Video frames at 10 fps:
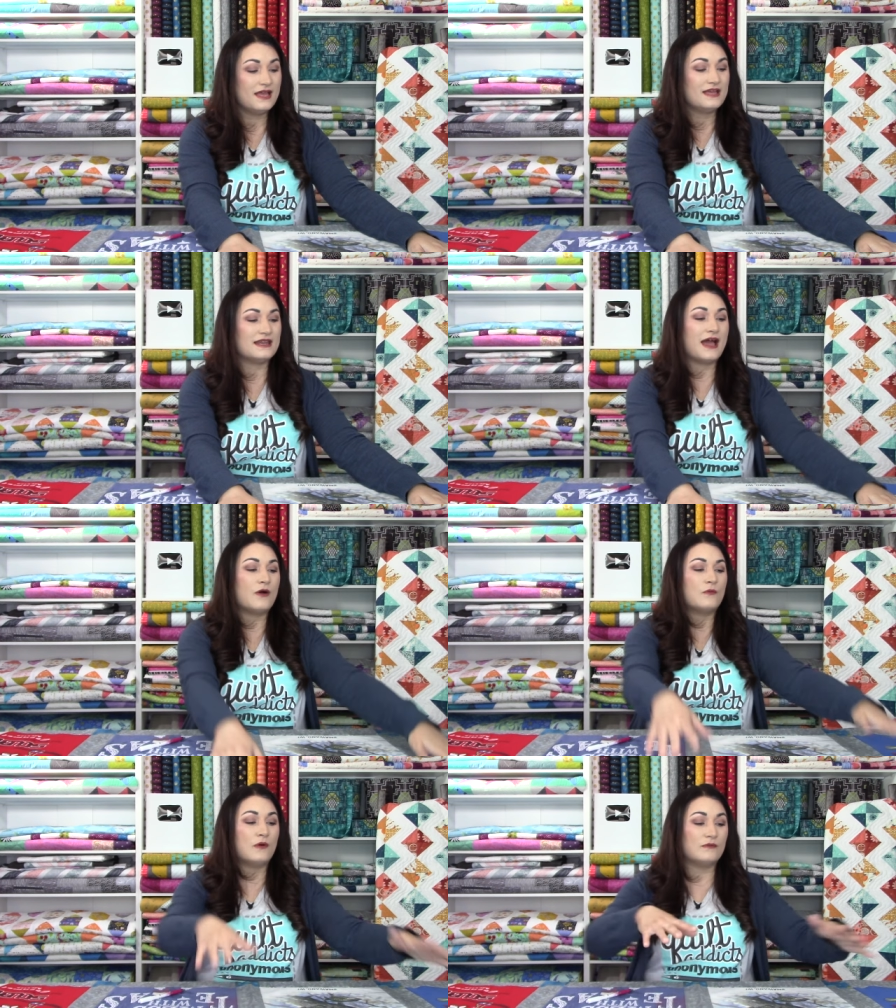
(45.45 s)

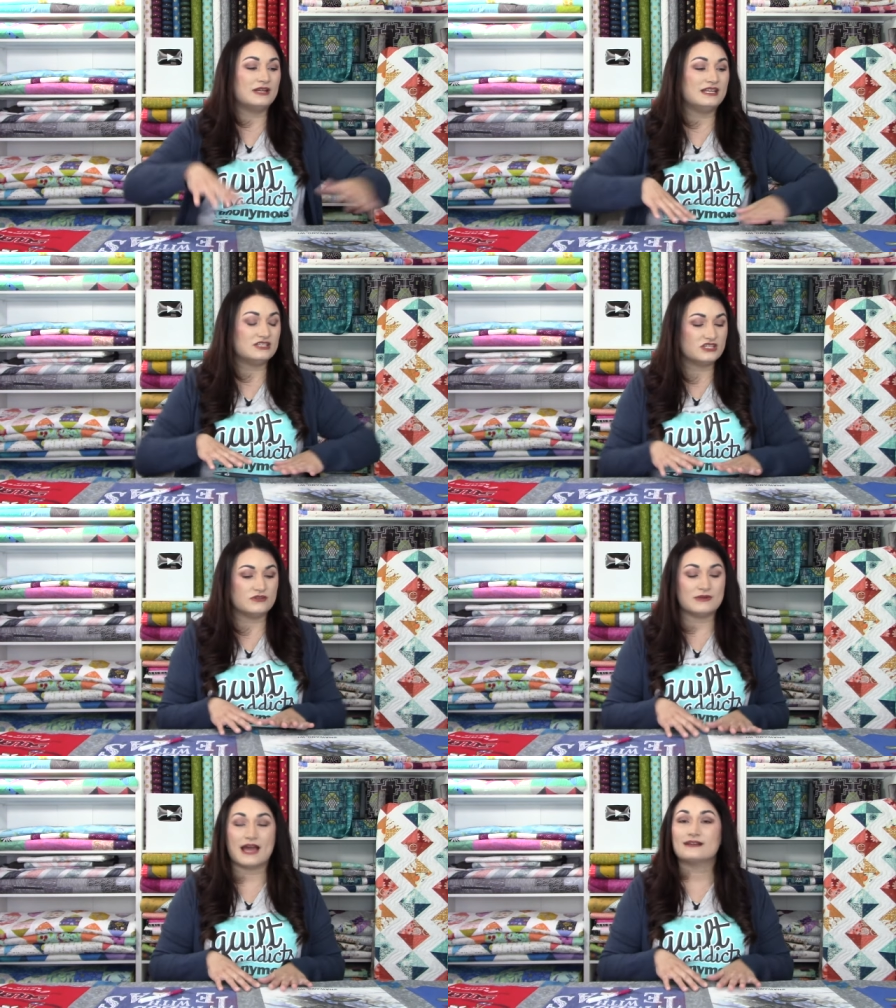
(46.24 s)
Now, what we need to
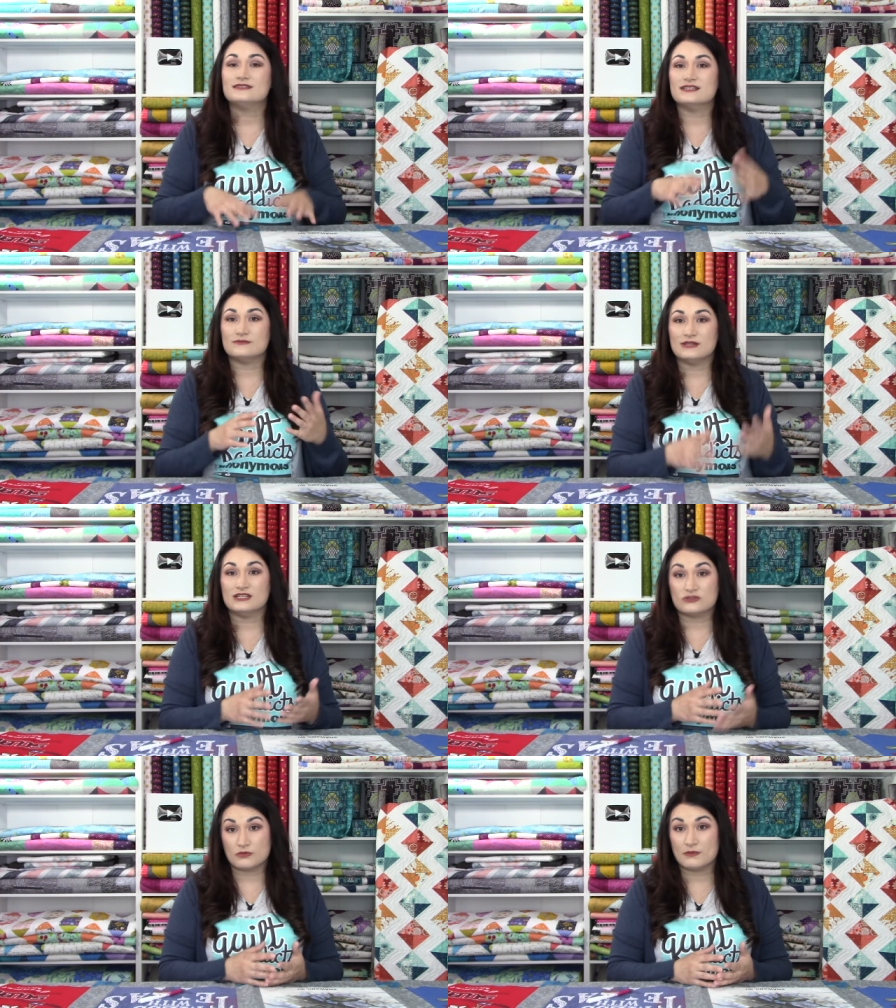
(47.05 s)
do next is we
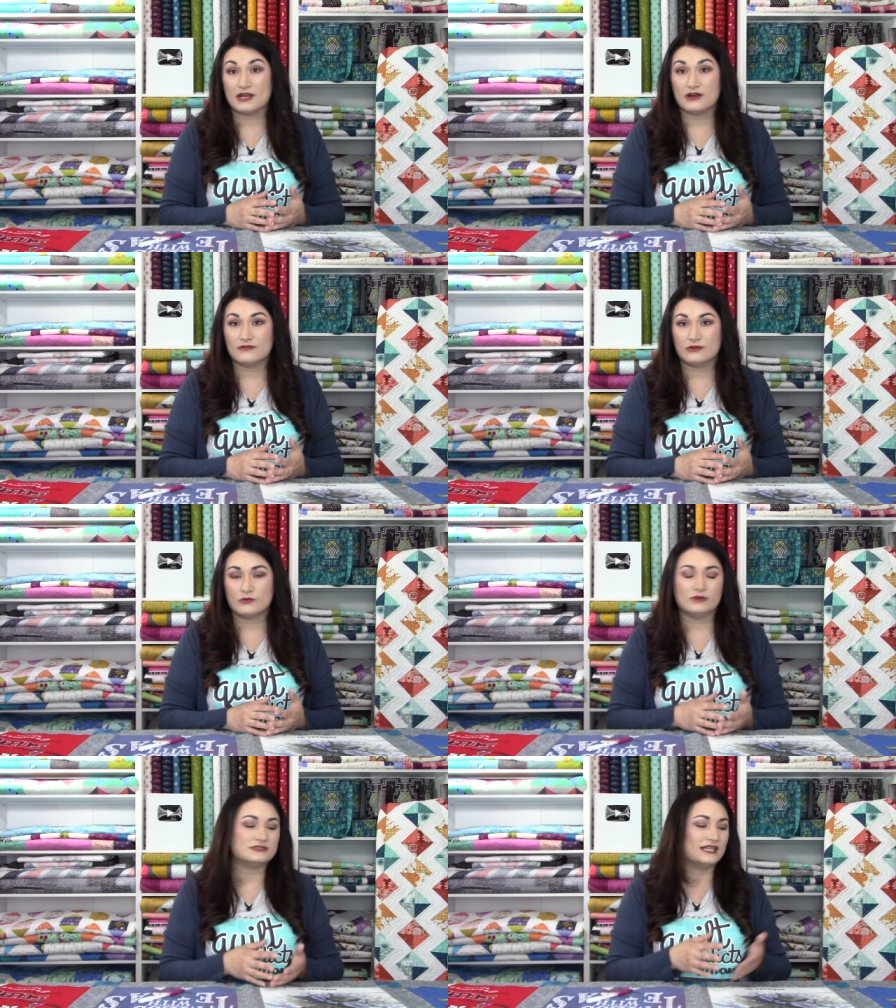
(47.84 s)
need to prepare it for
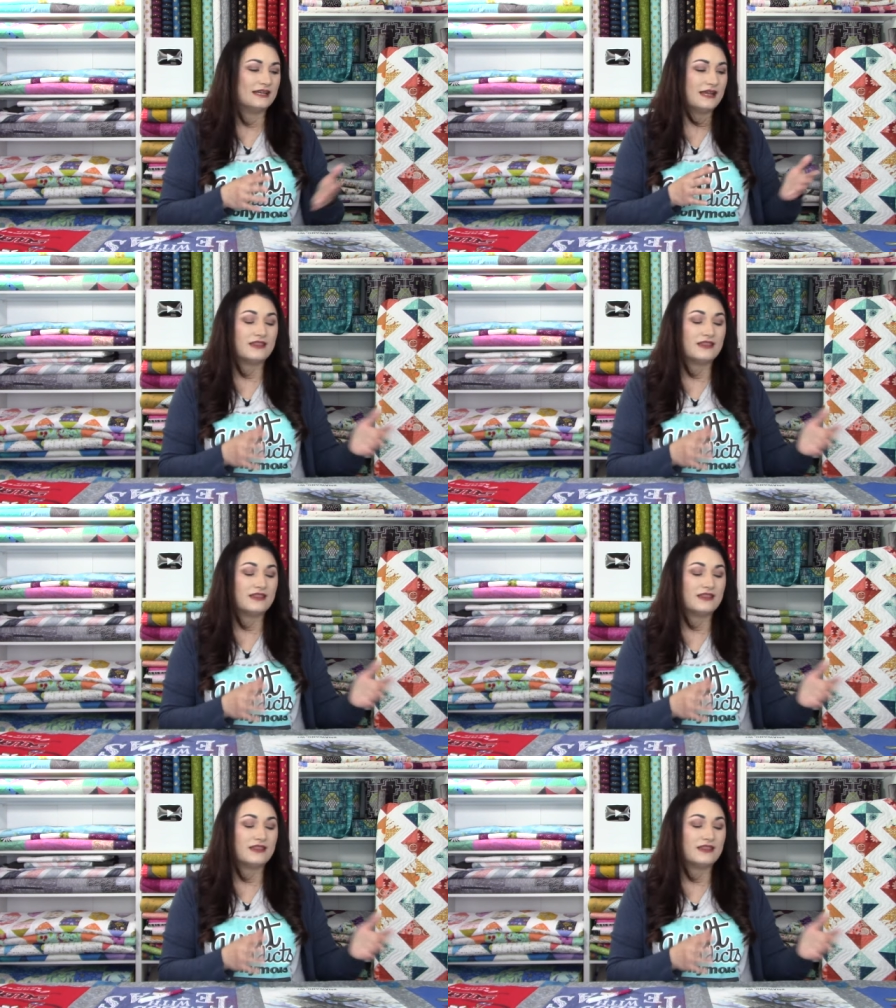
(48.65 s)
quilting.